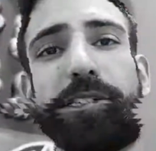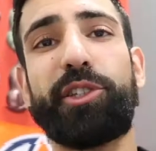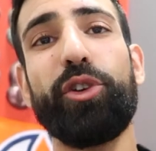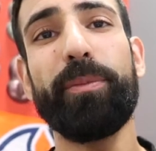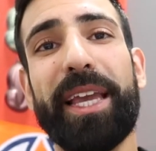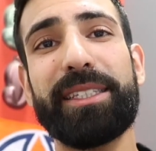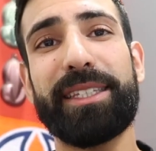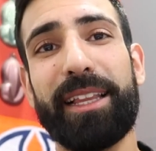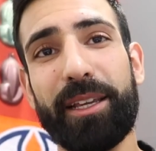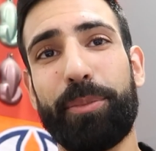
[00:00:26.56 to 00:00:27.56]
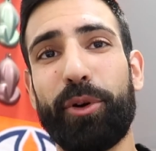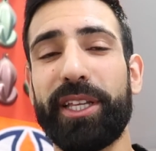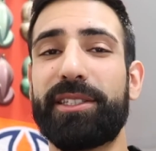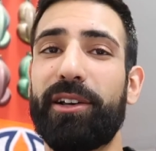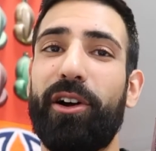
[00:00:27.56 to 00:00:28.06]
There's two main selling
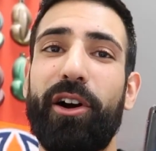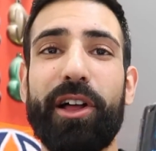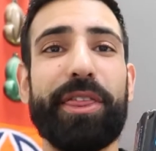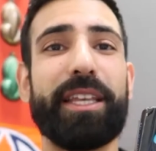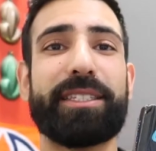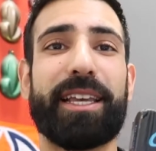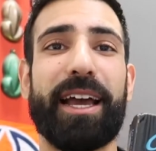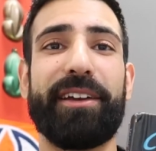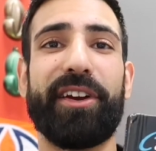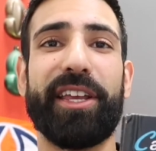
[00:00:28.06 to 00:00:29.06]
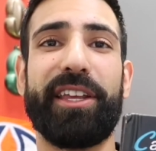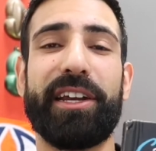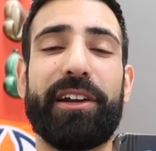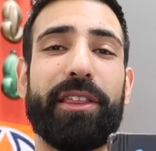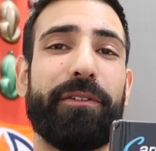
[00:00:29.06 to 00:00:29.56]
points on this guy right
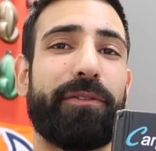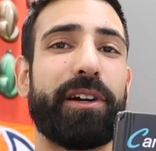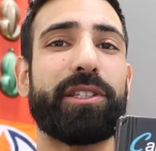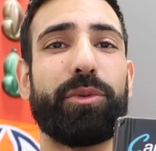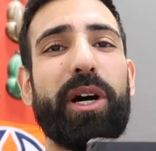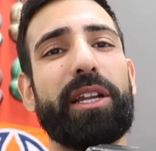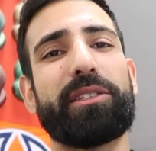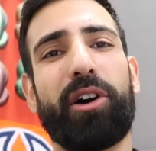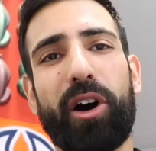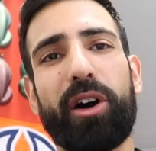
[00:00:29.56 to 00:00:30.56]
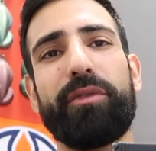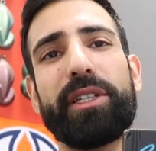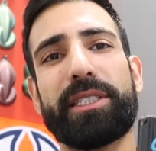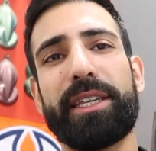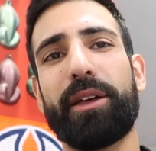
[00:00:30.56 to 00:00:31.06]
here. The first one is
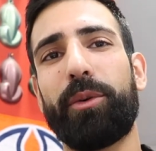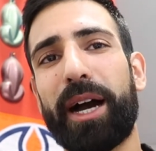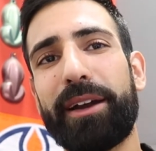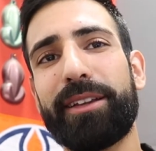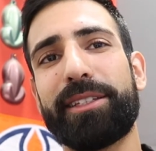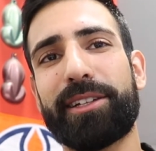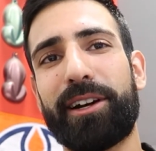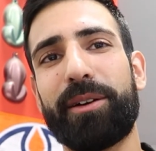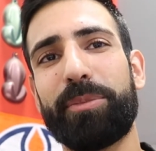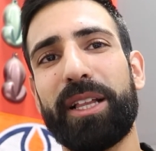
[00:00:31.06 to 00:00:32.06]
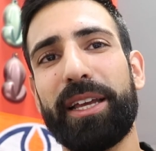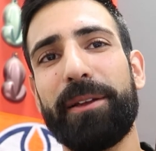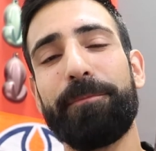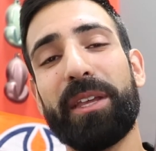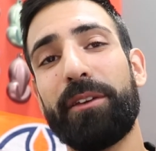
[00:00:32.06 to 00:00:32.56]
obviously the wireless
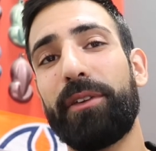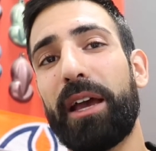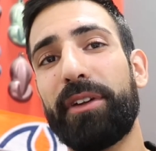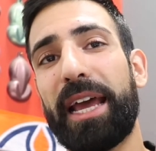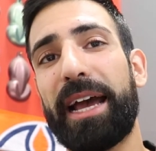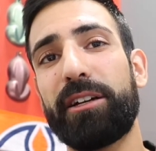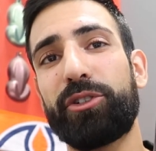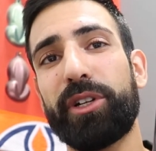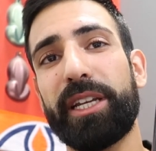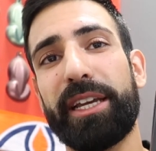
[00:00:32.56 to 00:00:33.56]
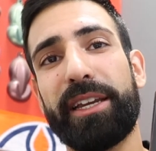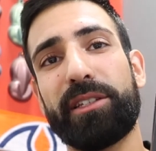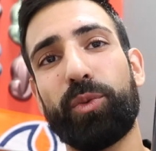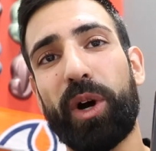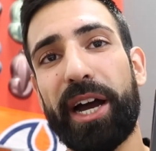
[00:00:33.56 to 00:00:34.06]
CarPlay. If you have an Android, it
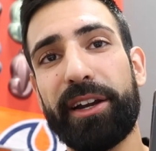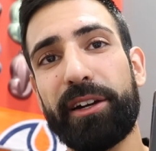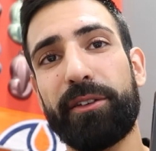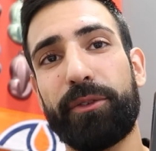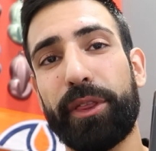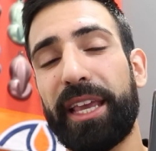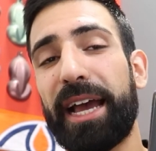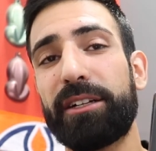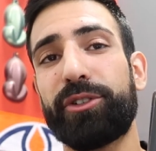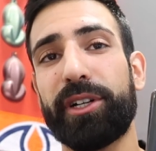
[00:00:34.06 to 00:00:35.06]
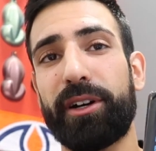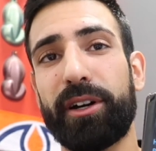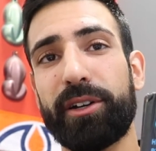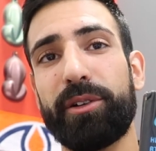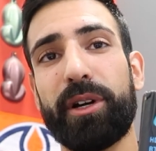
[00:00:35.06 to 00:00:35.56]
is wired for the Android
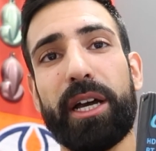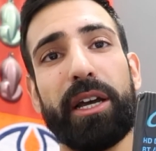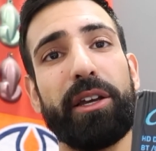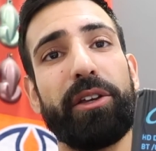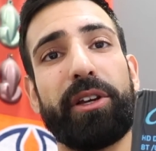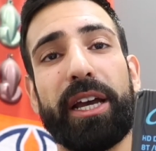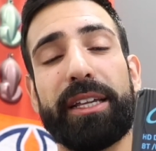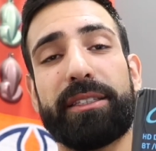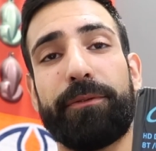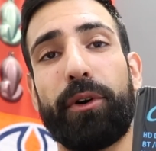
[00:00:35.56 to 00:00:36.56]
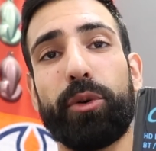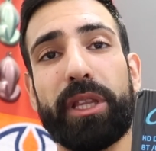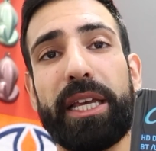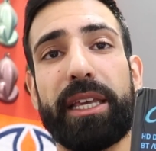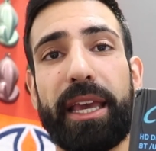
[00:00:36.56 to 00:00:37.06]
Auto. You get
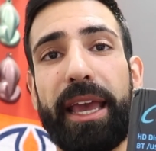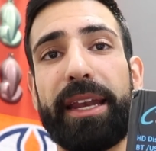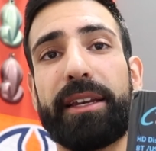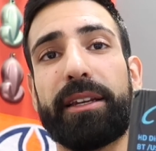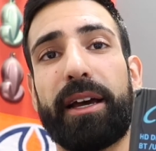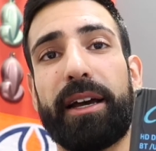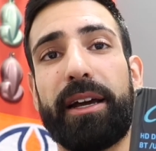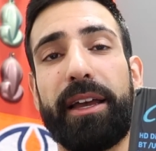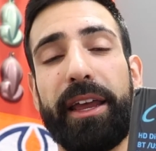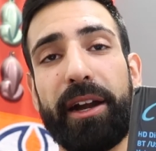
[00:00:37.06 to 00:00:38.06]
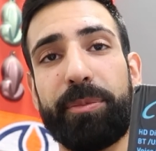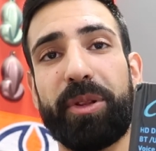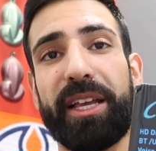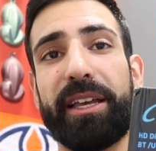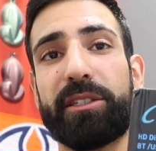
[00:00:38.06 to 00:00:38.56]
link and uh,
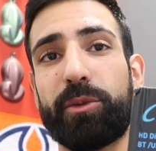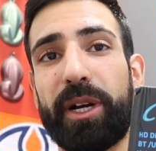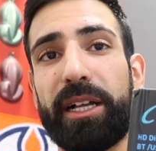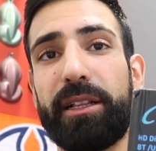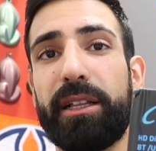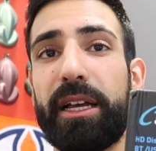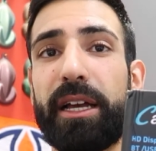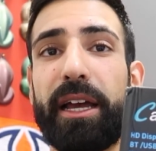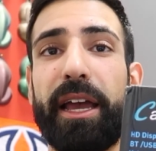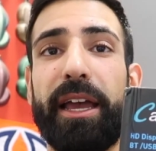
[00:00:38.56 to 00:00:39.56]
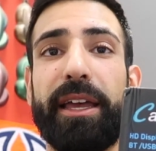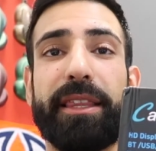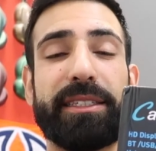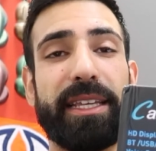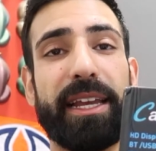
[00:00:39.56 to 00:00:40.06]
AirPlay as well.
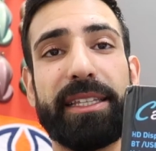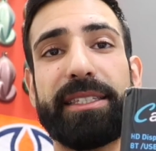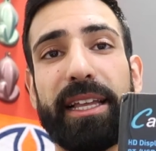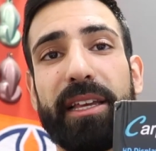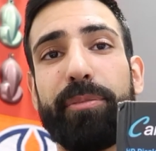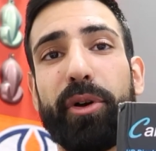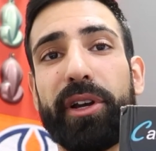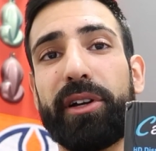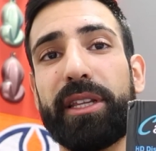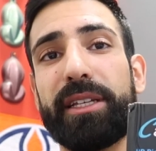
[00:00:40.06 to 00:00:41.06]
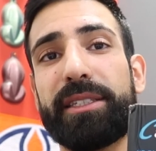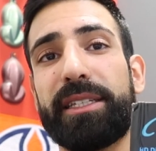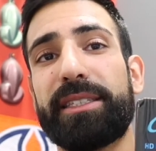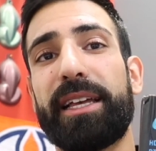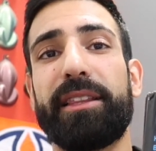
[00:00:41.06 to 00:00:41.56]
And the second selling point on this
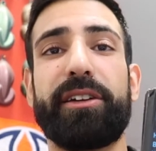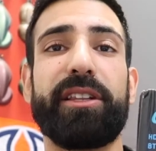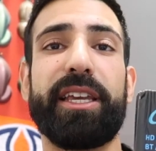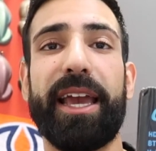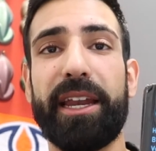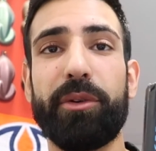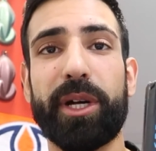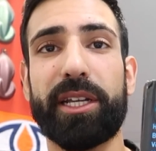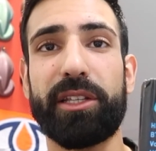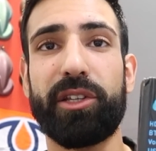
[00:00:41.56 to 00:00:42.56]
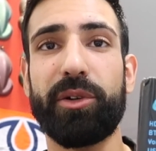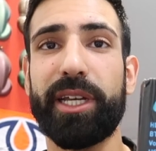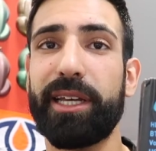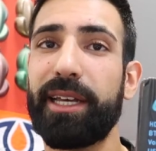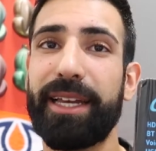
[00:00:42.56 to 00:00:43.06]
is that literally anyone could do
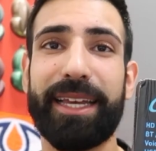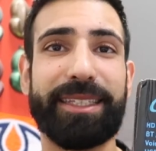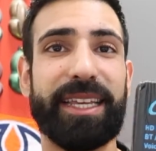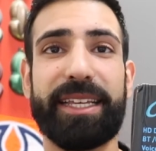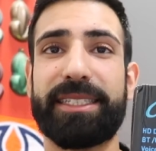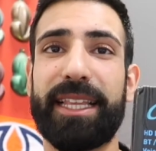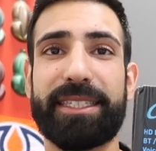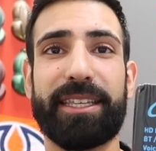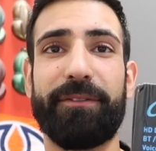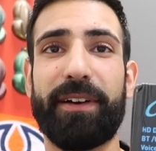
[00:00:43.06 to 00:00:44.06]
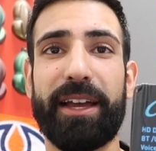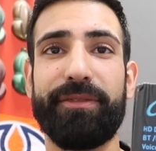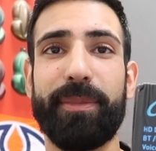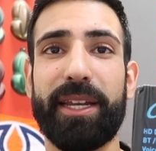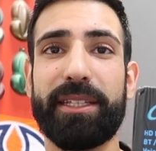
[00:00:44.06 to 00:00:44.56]
it. It takes less than
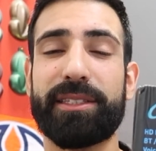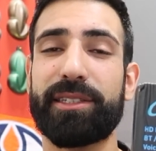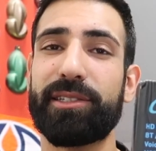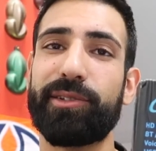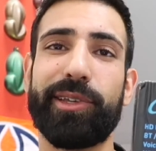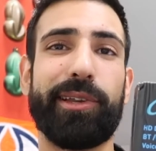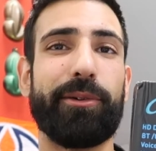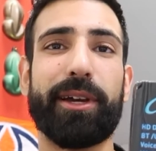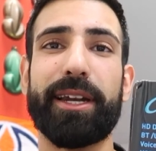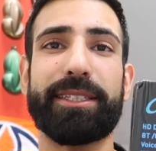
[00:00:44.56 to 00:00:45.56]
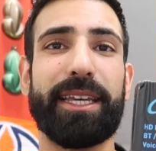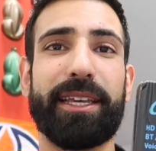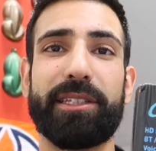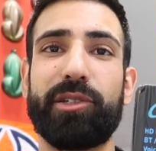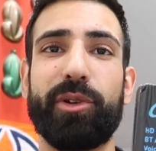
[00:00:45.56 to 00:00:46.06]
five minutes, so you don't gotta
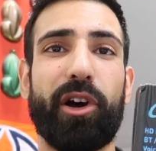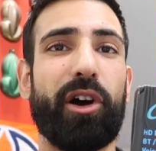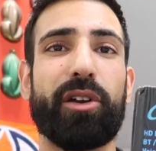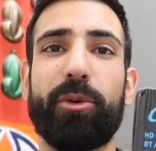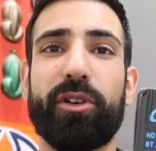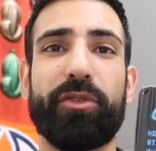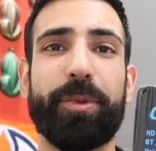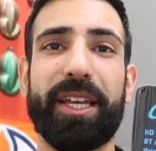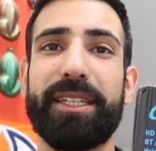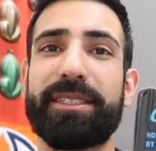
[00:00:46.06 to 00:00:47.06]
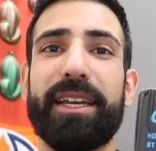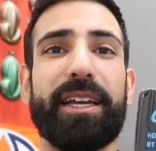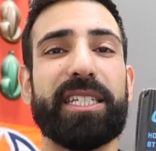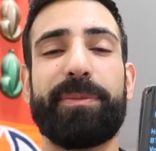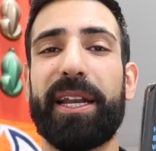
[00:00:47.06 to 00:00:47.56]
take it to an automotive place,
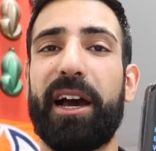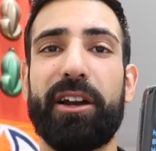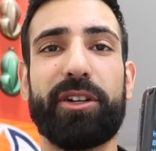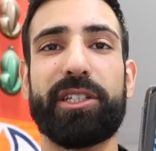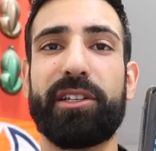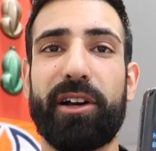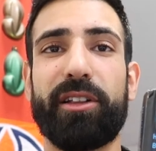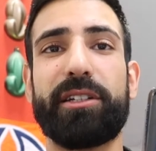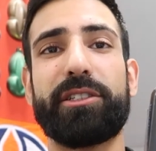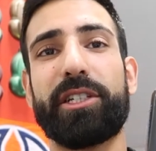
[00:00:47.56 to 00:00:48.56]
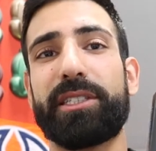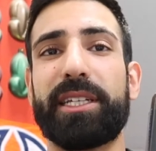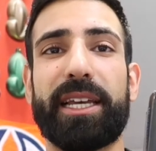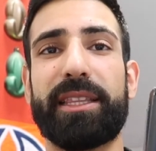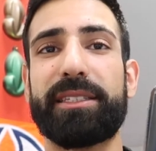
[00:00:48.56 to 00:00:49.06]
spend hundreds of dollars just
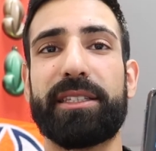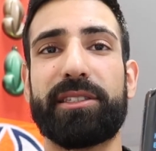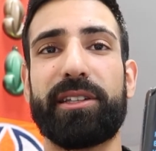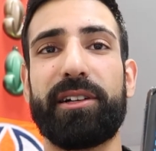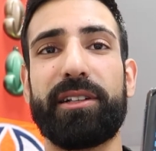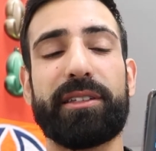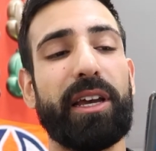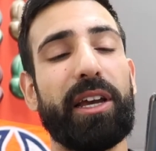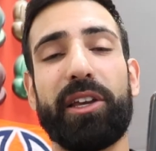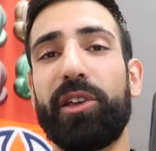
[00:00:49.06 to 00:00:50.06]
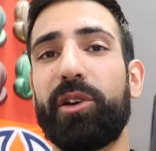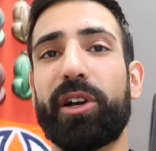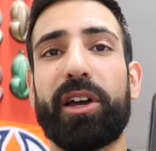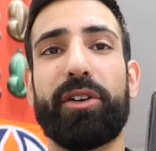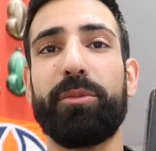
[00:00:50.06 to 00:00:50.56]
to get this installed. You
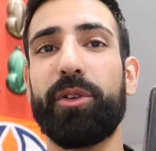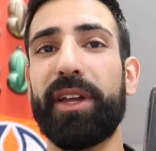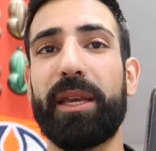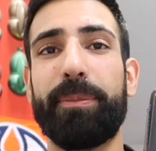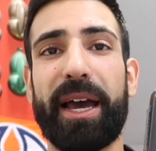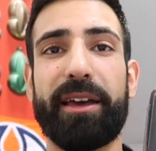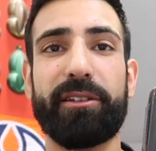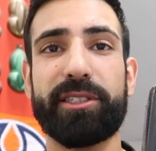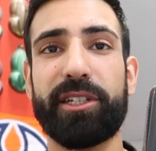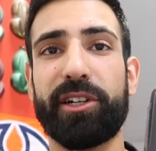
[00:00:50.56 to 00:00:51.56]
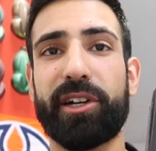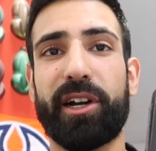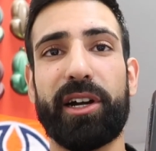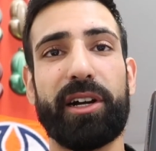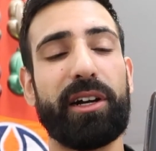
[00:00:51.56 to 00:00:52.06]
don't gotta remove any panels in your
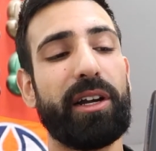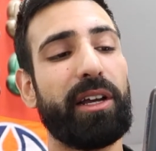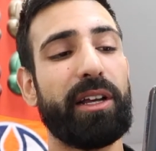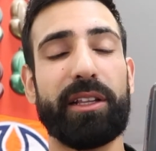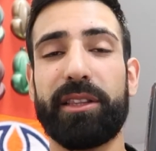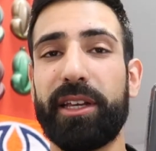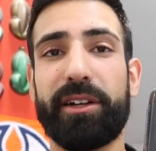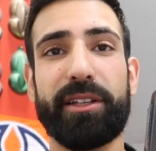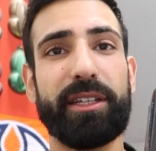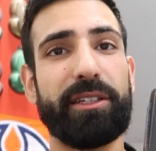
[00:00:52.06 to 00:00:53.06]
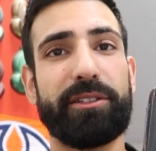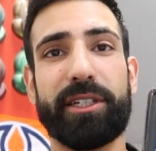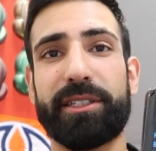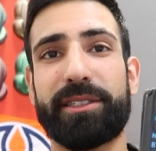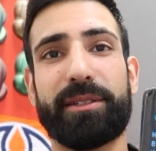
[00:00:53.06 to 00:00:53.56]
car. Literally, you
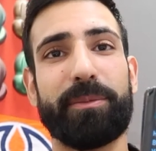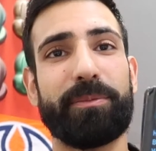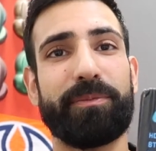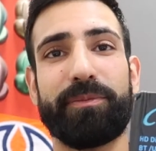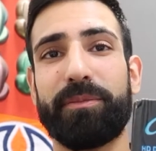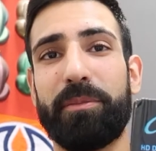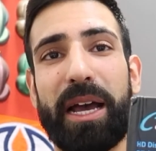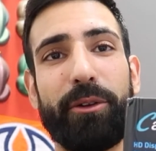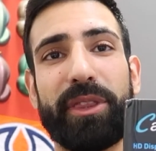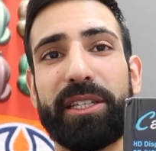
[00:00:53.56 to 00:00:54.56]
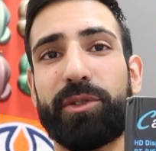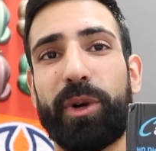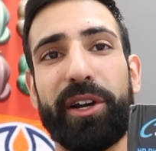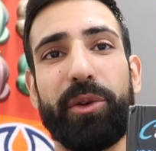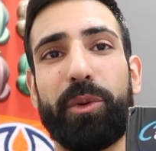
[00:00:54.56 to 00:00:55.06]
just mount this
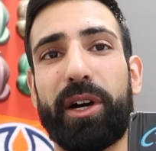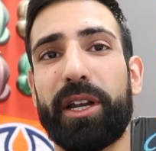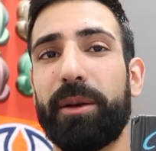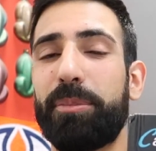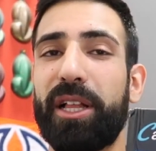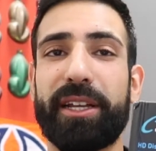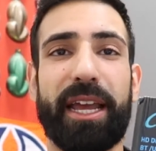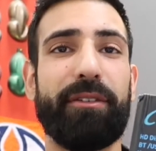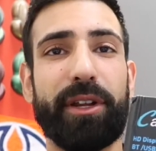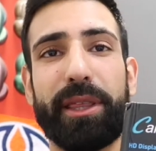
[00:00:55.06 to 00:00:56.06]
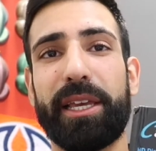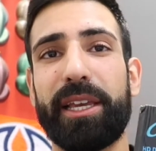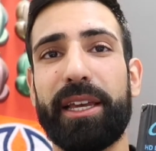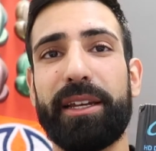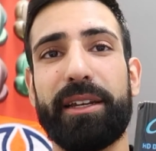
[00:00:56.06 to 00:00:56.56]
where you want it, plug
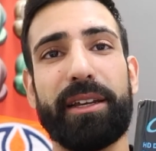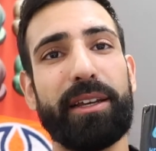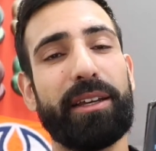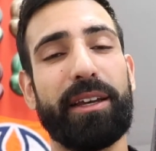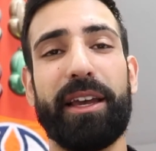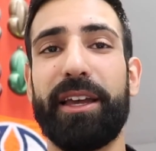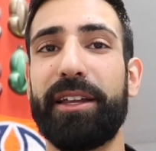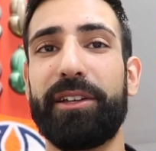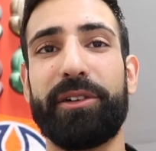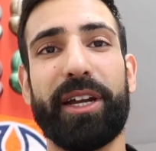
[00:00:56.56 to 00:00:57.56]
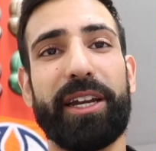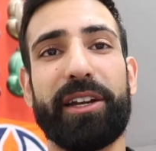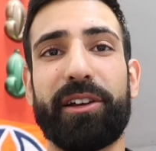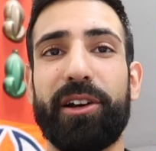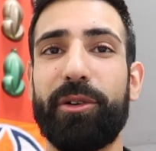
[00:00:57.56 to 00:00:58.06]
everything in, and you're ready
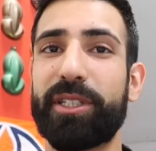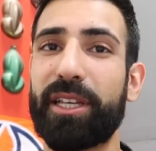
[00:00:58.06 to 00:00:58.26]
to go.